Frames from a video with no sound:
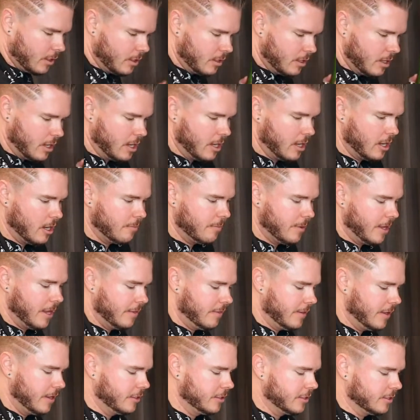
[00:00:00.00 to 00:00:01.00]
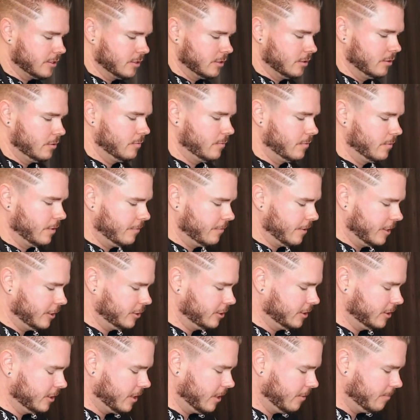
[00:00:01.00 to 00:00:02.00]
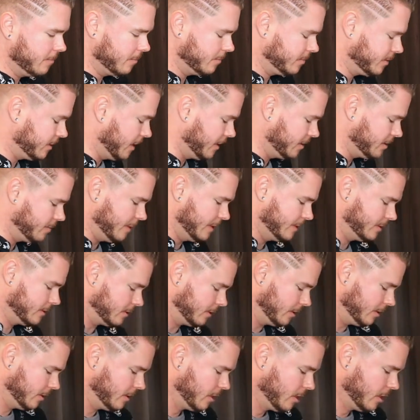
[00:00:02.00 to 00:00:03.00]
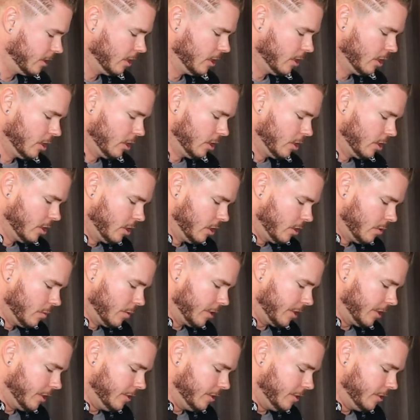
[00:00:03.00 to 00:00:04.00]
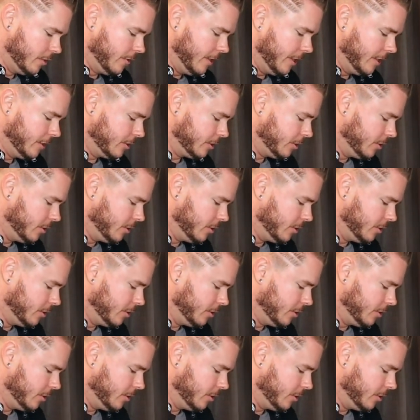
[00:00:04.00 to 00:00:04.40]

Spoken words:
And they're just so refreshing and I'm obsessed basically. We're gonna do English